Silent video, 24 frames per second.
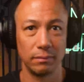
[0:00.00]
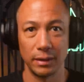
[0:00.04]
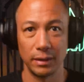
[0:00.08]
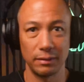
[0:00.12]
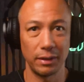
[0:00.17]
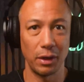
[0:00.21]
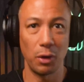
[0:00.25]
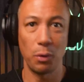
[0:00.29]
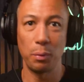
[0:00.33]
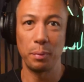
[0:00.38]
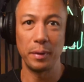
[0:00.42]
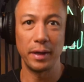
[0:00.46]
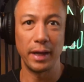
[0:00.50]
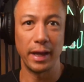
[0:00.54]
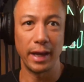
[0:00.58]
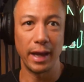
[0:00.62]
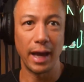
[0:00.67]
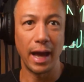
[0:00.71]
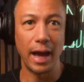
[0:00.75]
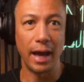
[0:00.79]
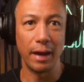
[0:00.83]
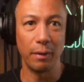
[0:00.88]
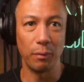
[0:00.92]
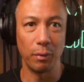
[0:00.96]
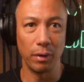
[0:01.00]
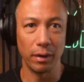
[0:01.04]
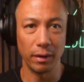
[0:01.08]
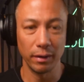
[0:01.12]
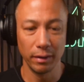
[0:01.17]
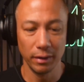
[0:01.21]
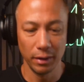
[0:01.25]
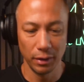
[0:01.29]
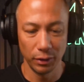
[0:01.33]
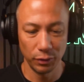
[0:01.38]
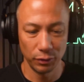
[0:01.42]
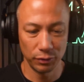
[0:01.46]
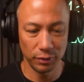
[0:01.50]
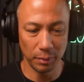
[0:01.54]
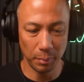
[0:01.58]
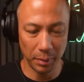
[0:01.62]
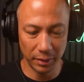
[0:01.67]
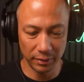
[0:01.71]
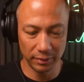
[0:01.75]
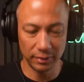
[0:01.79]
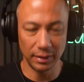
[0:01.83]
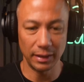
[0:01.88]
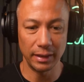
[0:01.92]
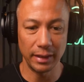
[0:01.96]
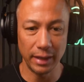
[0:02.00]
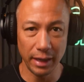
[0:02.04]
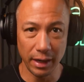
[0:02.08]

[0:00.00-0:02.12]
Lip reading: let's say, OpenAI, where somebody's sitting